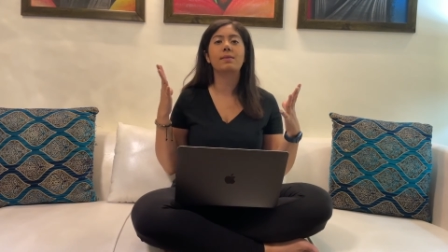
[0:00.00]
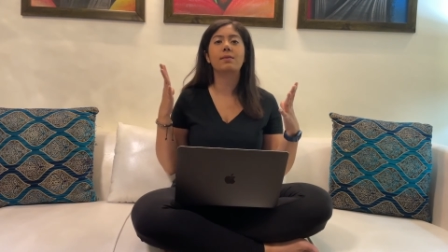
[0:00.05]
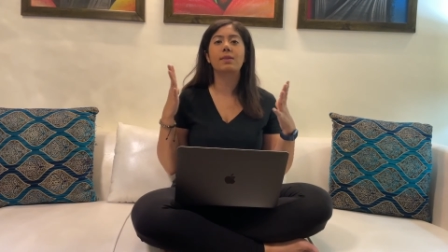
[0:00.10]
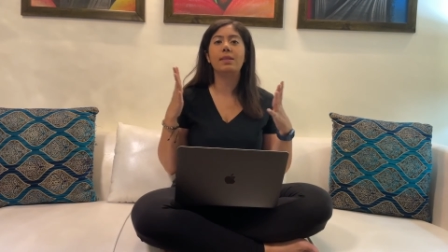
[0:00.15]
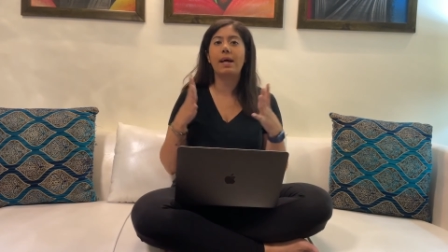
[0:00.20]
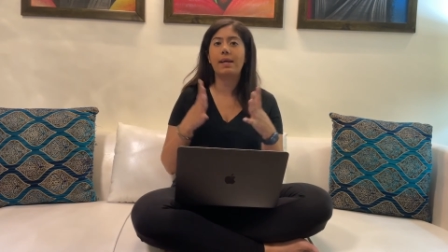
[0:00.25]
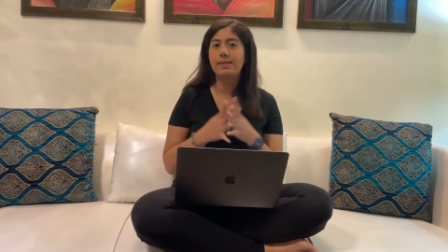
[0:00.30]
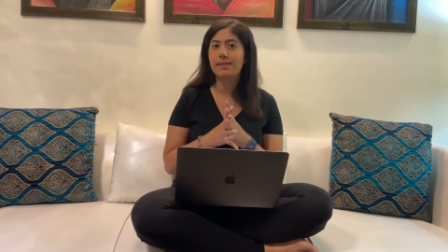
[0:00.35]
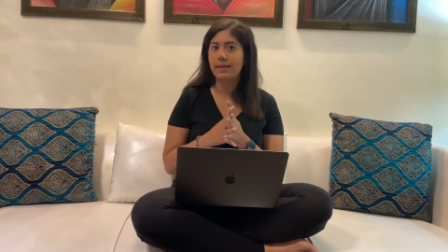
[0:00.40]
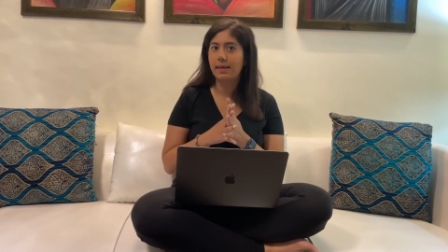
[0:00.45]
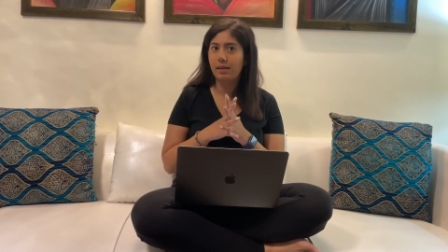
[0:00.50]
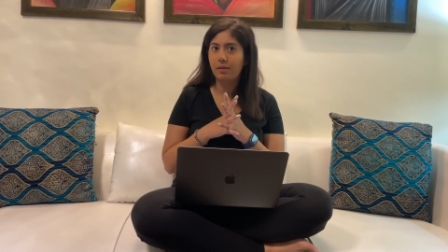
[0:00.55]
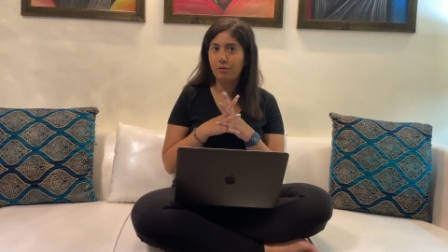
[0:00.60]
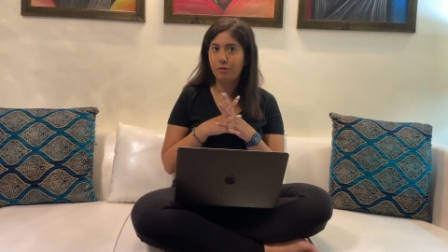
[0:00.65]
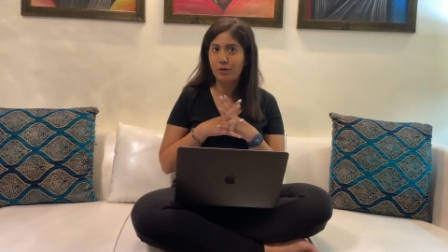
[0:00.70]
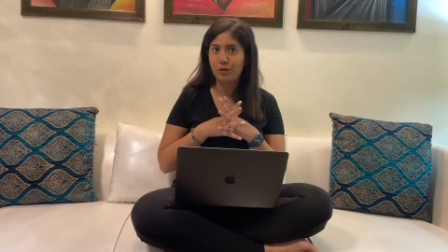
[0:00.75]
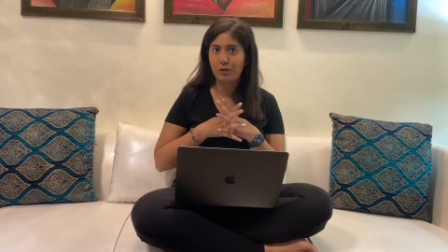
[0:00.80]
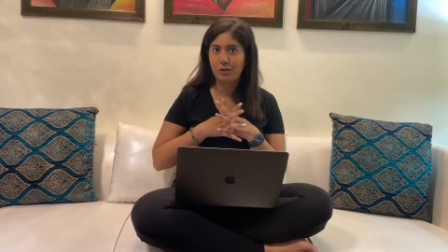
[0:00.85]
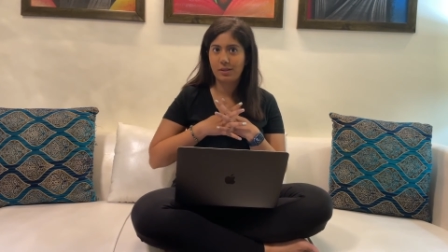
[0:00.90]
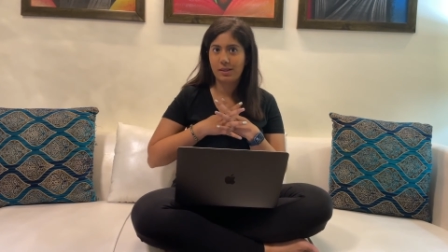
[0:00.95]
So that's it
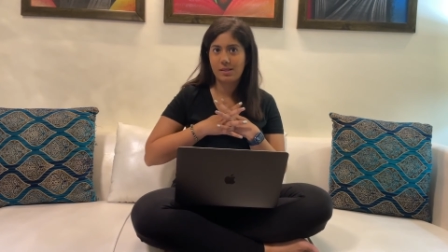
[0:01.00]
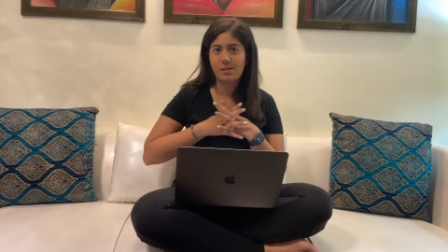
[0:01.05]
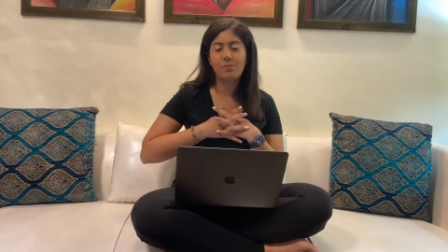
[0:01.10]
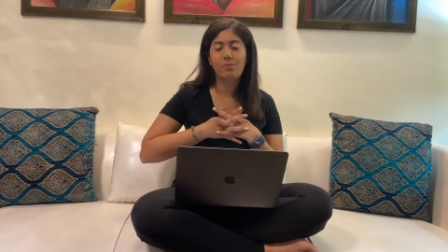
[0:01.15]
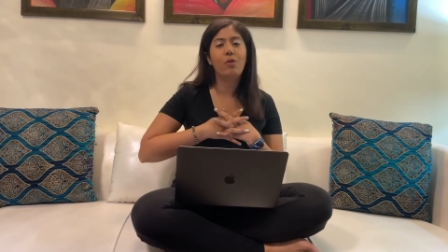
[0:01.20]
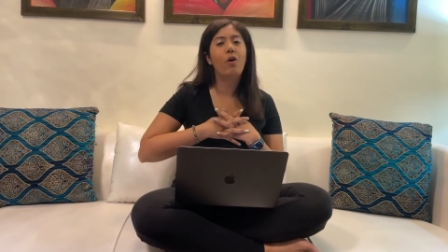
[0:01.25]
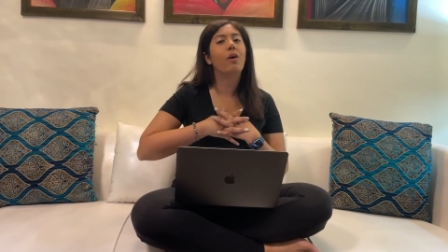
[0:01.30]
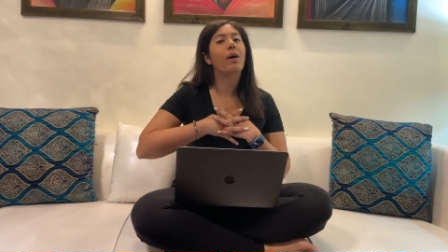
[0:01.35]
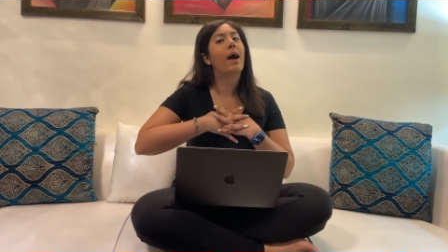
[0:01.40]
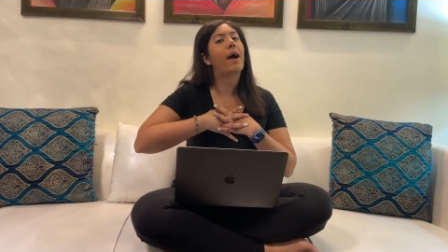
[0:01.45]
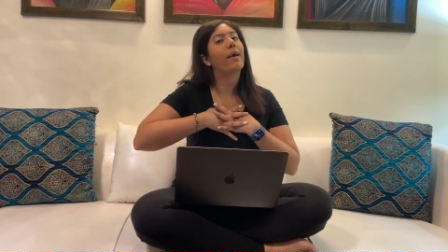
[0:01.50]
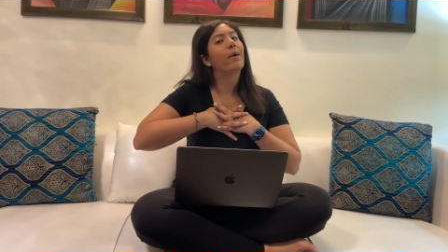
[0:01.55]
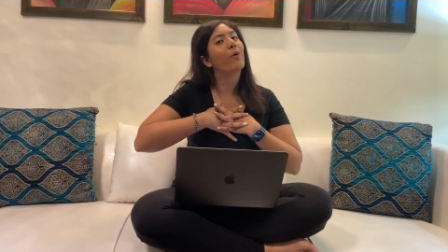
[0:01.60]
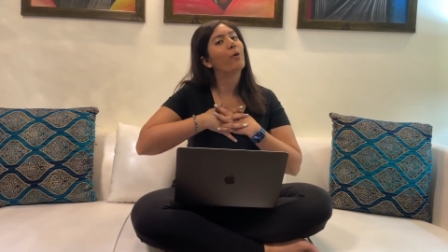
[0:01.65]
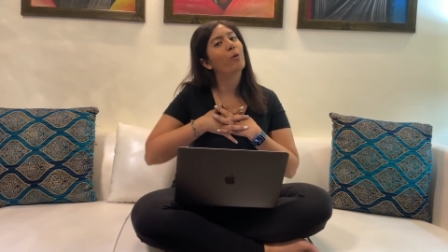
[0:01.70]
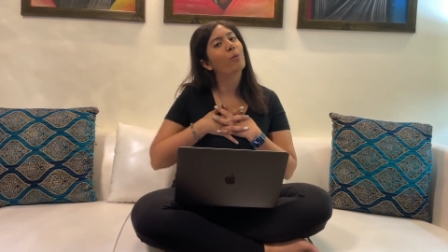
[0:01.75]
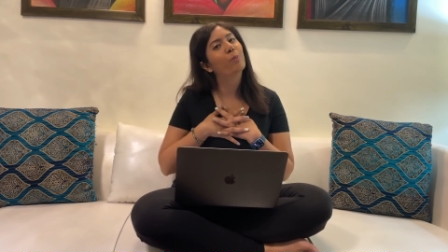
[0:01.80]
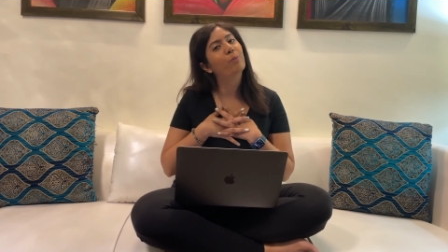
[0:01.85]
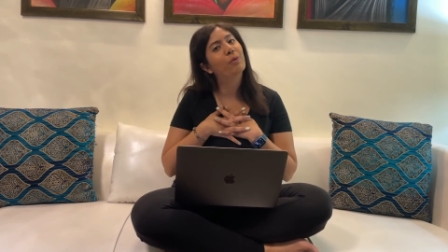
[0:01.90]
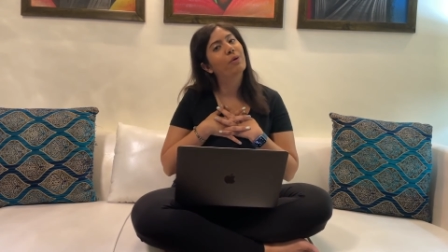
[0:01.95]
for today's vlog. I
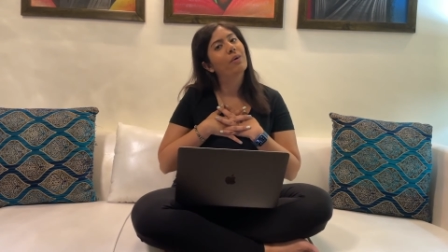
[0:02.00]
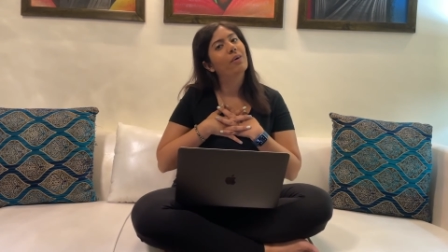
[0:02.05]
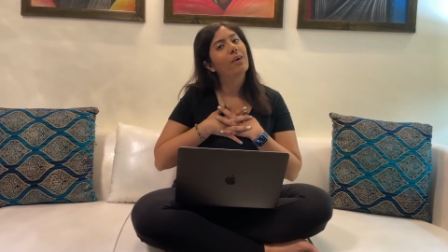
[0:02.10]
hope